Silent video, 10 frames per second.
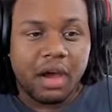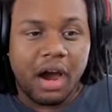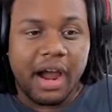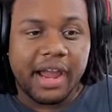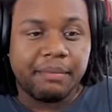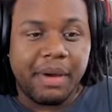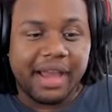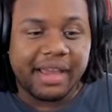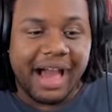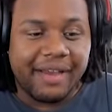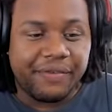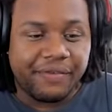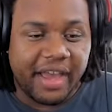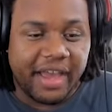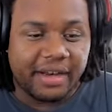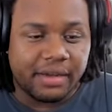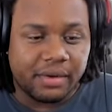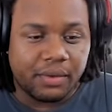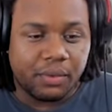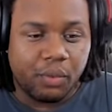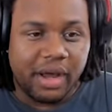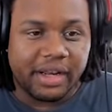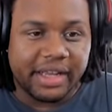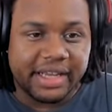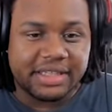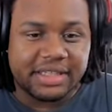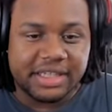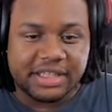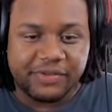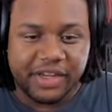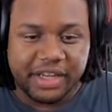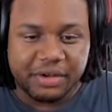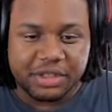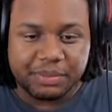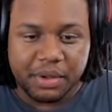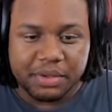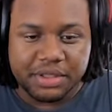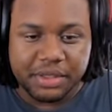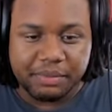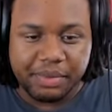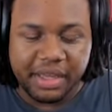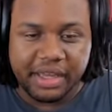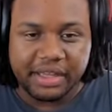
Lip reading: All right, my guy fan, what is this video supposed to be?